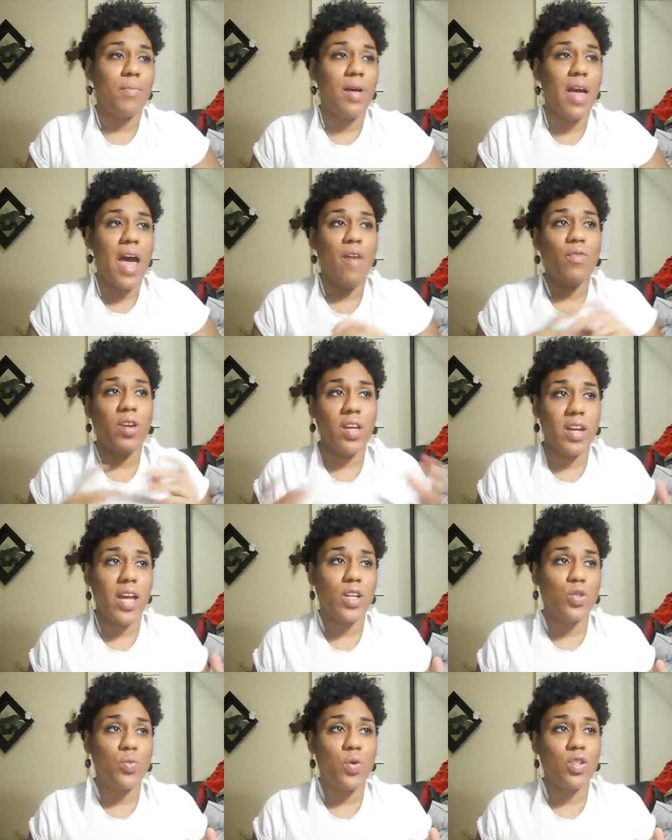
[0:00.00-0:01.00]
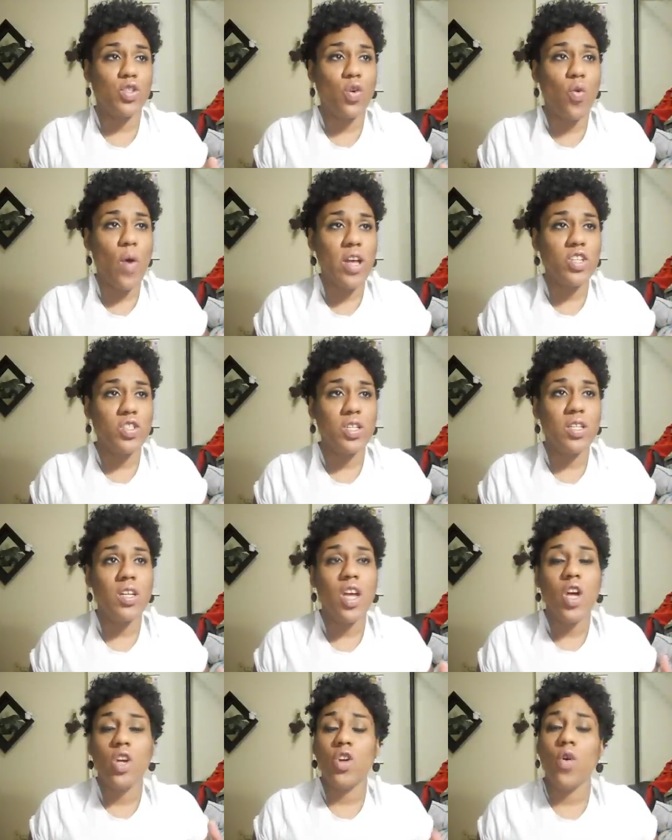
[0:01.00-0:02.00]
African Exports question,
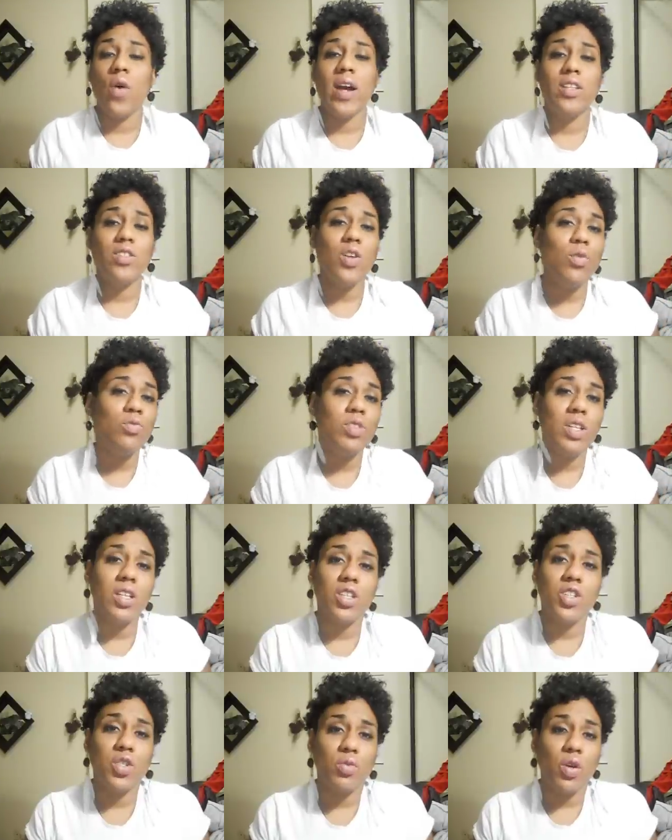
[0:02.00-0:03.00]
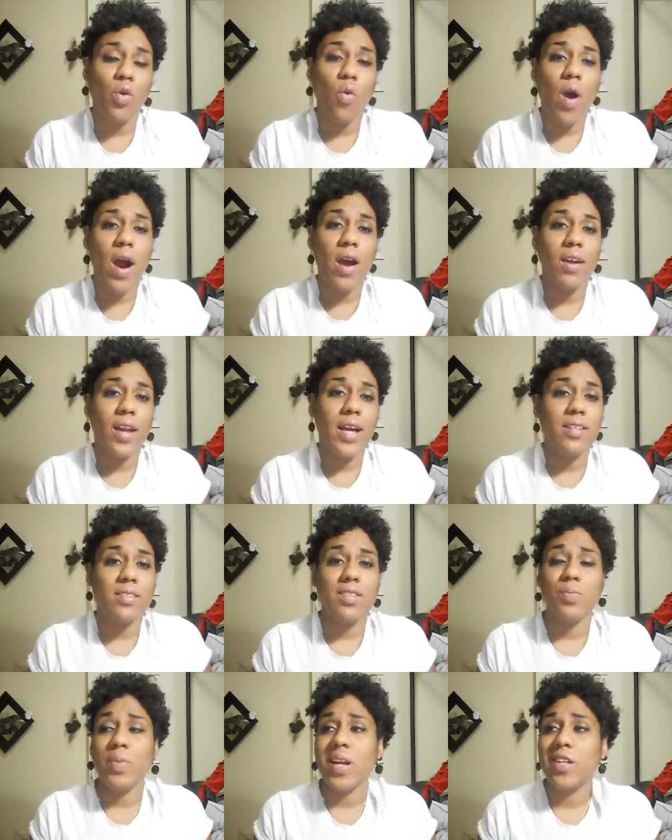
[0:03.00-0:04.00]
no, I don't think it should require a
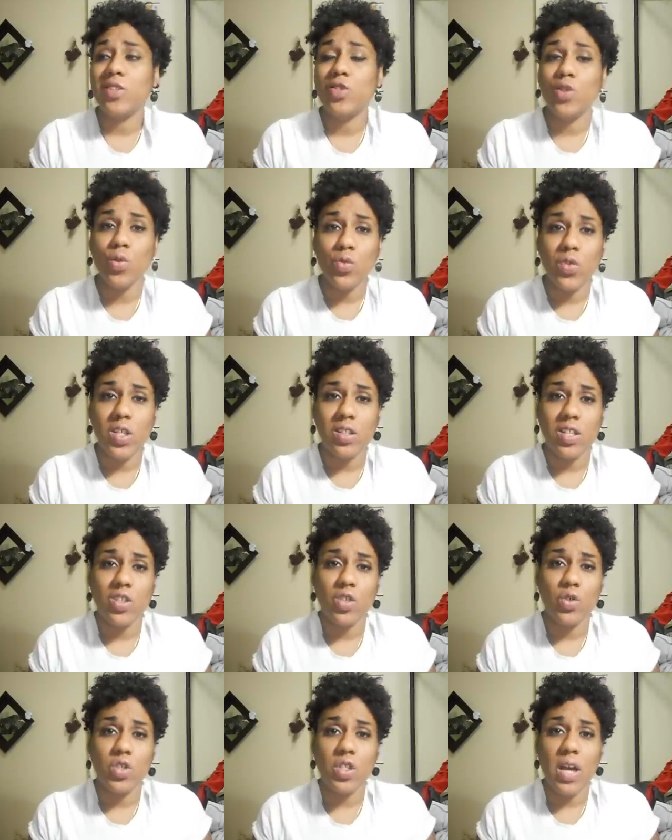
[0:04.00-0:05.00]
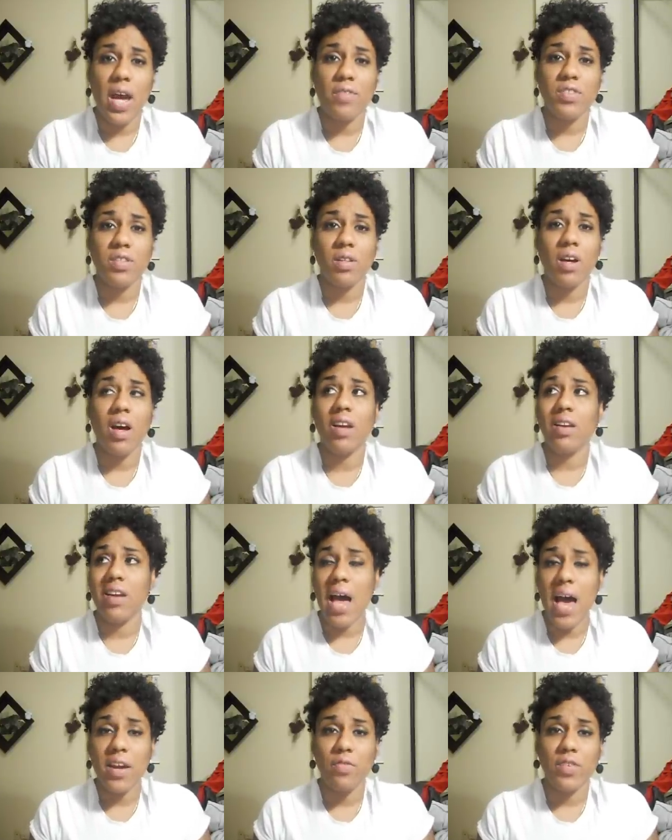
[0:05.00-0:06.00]
license, but I do think that you should have a
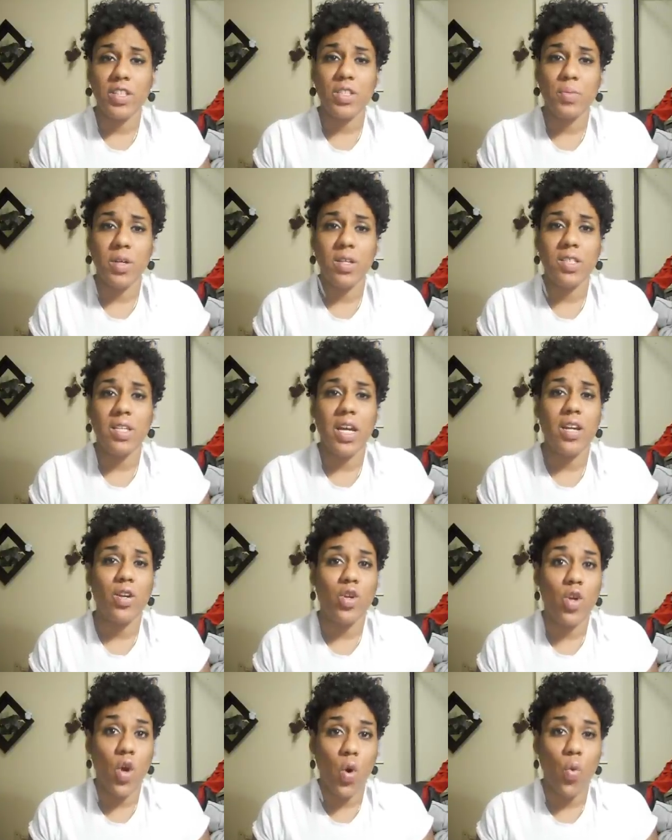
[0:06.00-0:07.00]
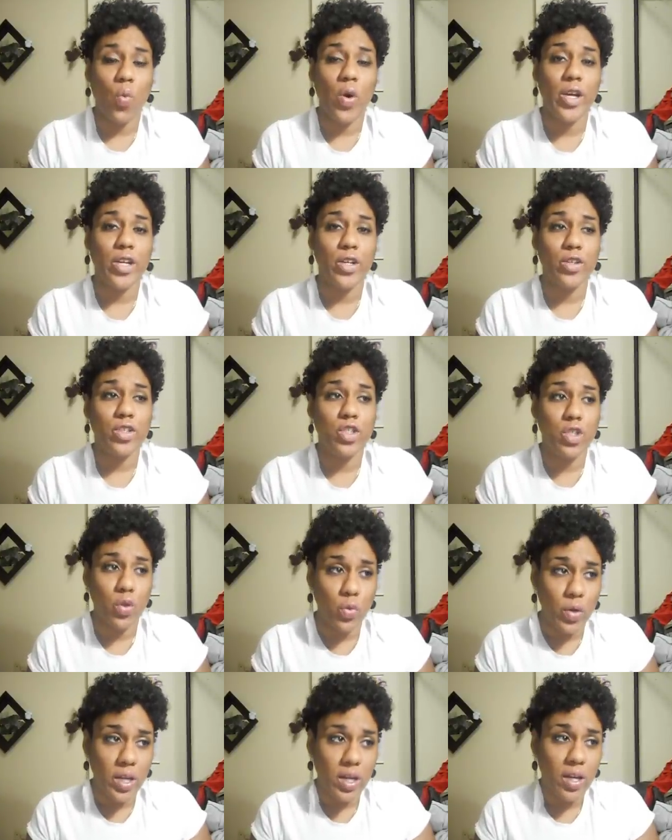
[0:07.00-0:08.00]
lot of experience and know what you're
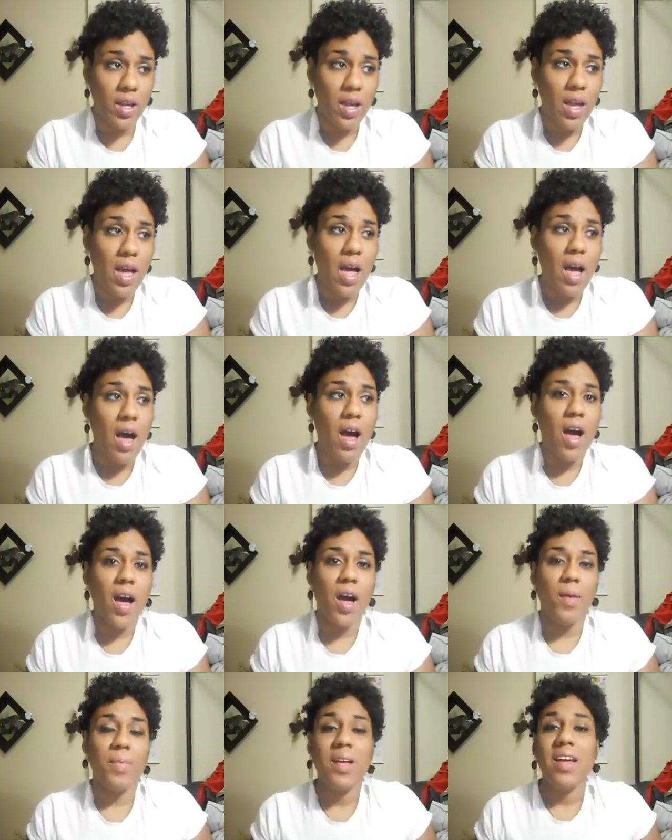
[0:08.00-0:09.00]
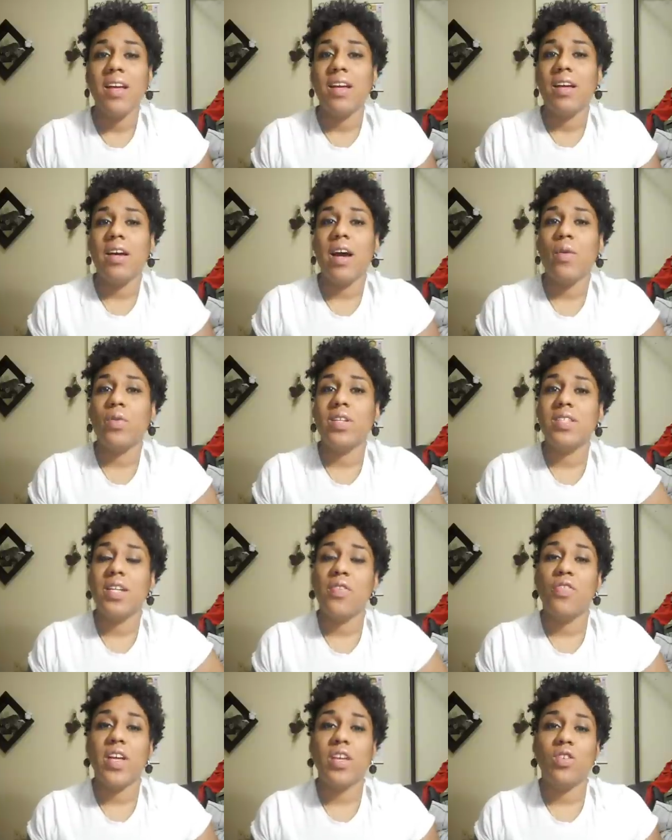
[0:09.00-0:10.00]
doing. Um, I want to say
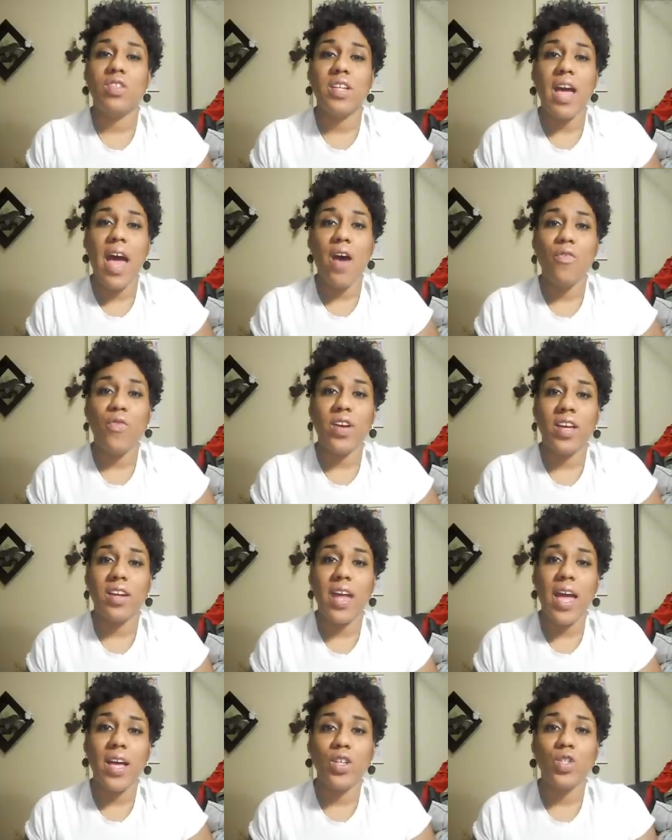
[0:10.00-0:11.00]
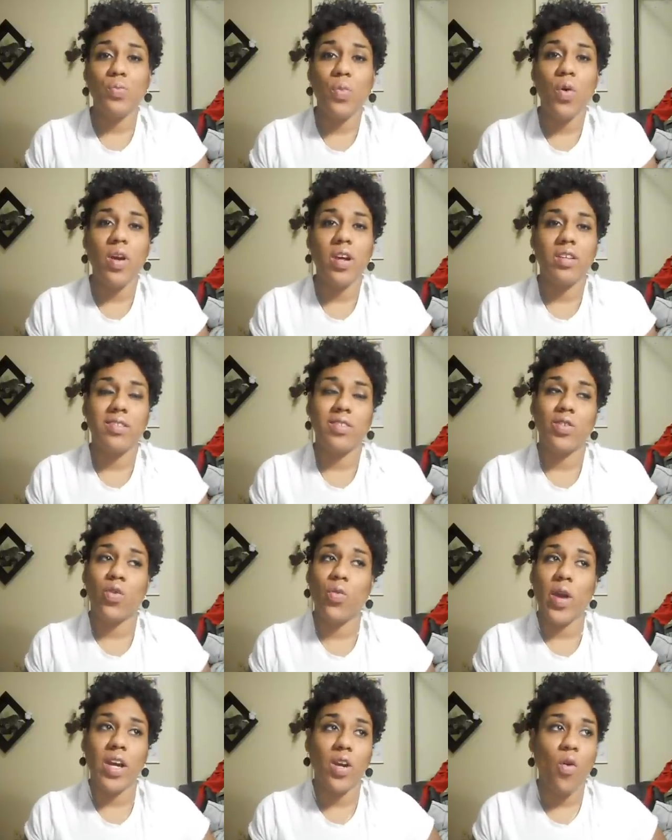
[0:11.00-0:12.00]
thank you to African Export. It was a
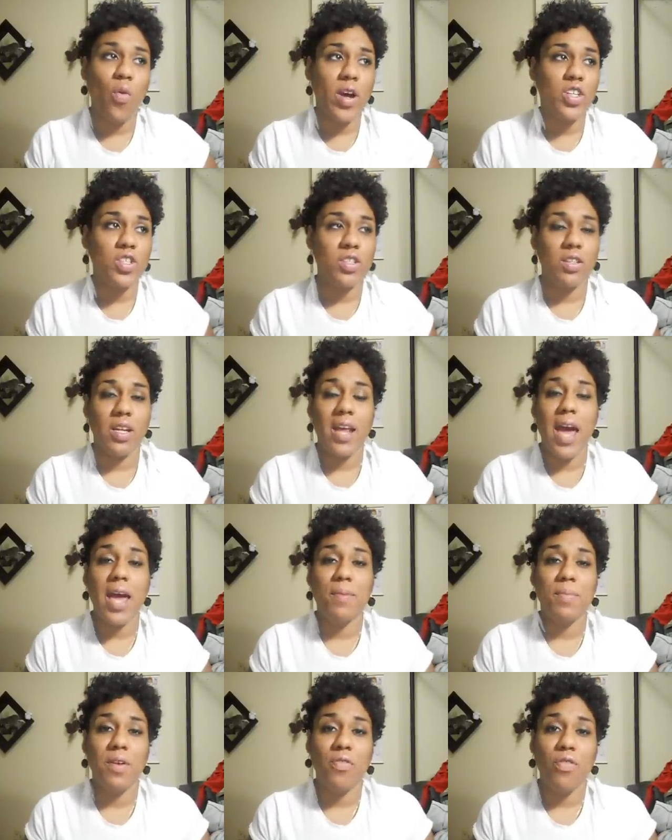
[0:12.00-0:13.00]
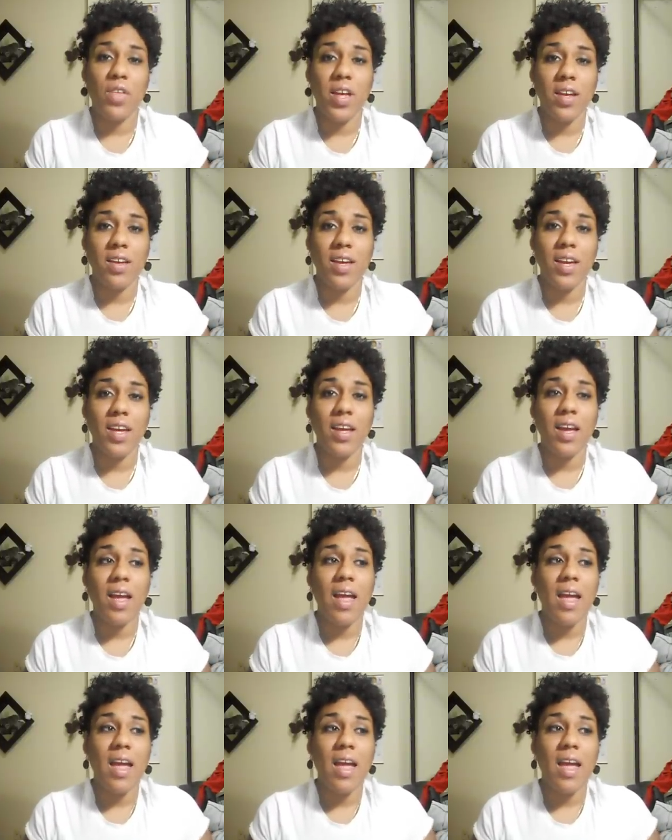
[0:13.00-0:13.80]
great question. It had me thinking.